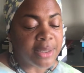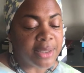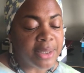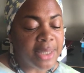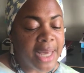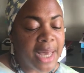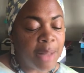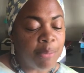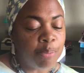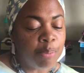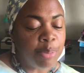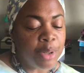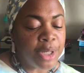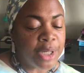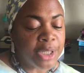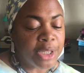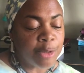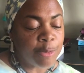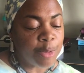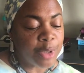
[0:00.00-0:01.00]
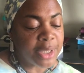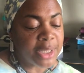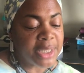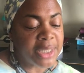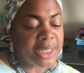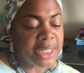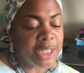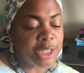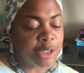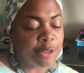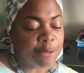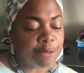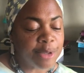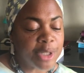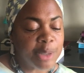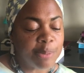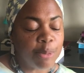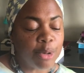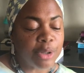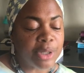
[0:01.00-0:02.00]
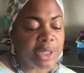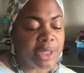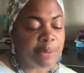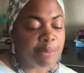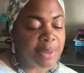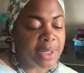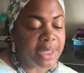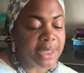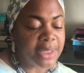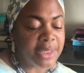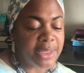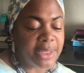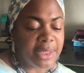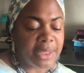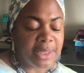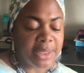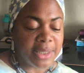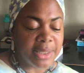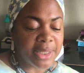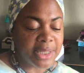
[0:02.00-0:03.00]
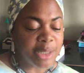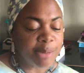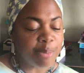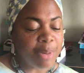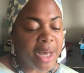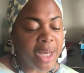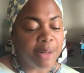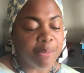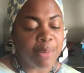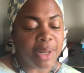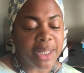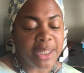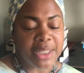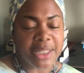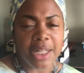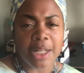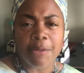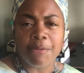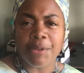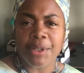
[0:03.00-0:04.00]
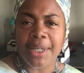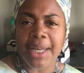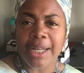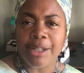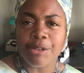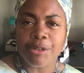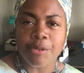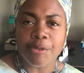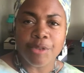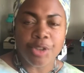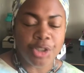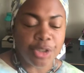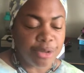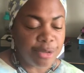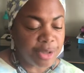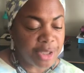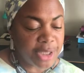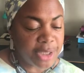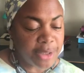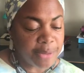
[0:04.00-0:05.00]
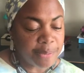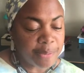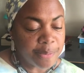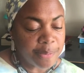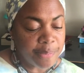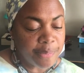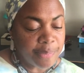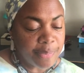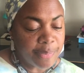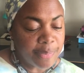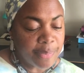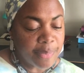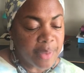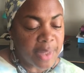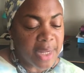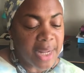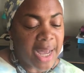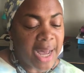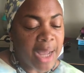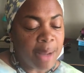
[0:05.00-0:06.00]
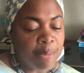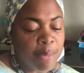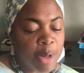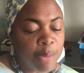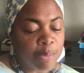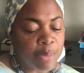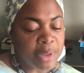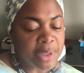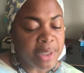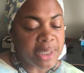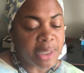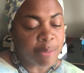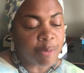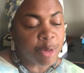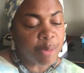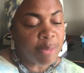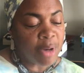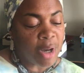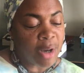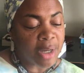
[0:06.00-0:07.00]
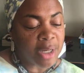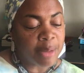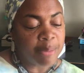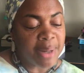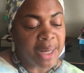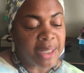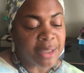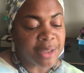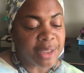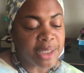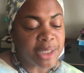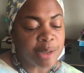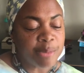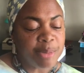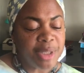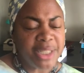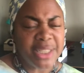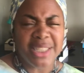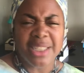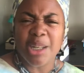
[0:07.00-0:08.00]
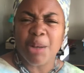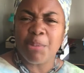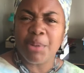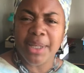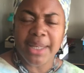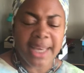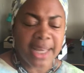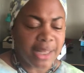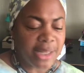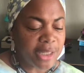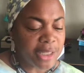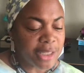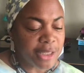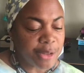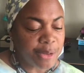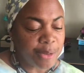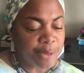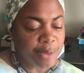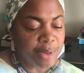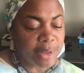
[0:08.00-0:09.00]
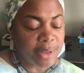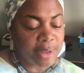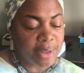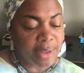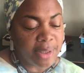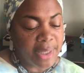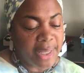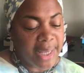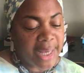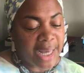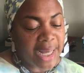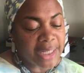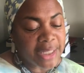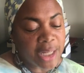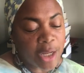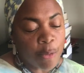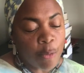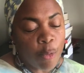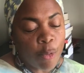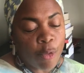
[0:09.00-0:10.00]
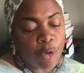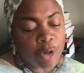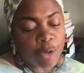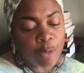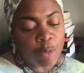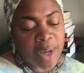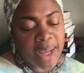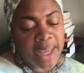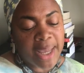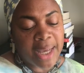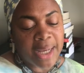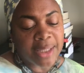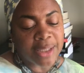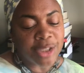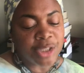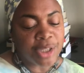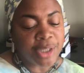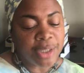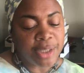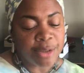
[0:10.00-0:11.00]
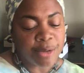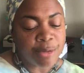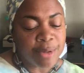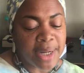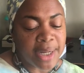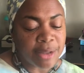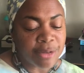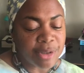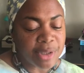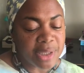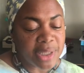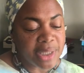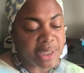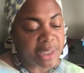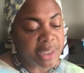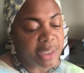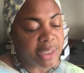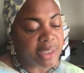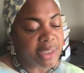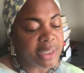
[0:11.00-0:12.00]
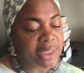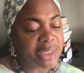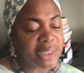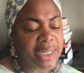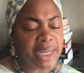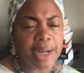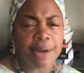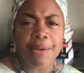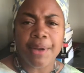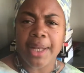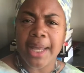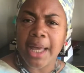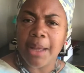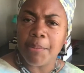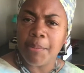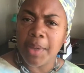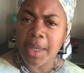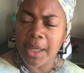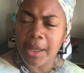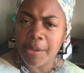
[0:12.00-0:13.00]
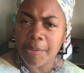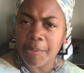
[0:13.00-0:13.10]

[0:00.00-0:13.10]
and burdened with a sense of responsibility, despite myself and out of duty. I mumble some remark about us meeting up again soon. As I walk away, I turn around to see her staring at me.